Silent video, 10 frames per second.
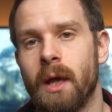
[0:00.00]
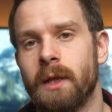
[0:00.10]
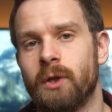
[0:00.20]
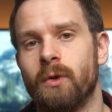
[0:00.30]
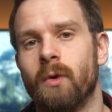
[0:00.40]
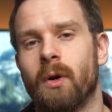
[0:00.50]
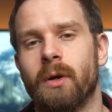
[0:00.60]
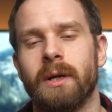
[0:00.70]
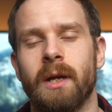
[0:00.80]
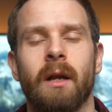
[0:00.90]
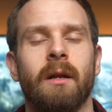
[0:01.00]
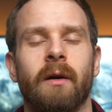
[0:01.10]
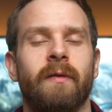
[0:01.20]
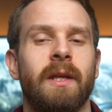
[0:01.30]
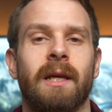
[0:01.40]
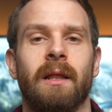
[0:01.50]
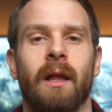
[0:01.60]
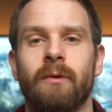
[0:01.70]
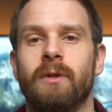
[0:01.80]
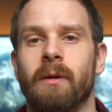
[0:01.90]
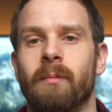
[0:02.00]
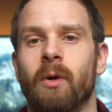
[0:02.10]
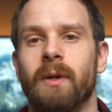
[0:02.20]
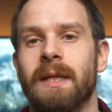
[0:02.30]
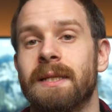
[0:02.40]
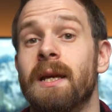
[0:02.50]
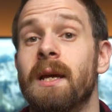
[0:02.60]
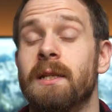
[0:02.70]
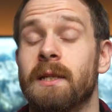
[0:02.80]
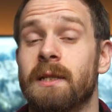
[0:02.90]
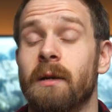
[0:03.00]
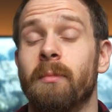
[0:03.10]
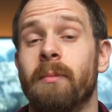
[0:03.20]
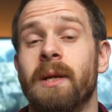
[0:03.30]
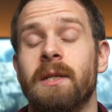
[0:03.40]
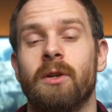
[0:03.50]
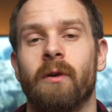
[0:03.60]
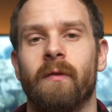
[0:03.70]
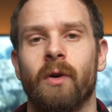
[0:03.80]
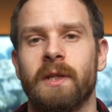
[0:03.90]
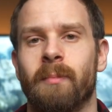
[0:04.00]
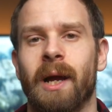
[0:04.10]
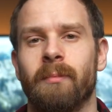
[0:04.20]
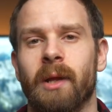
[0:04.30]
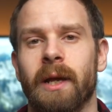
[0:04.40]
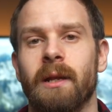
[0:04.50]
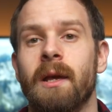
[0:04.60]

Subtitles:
two, or none of the cloud components to supplement your voice pipeline.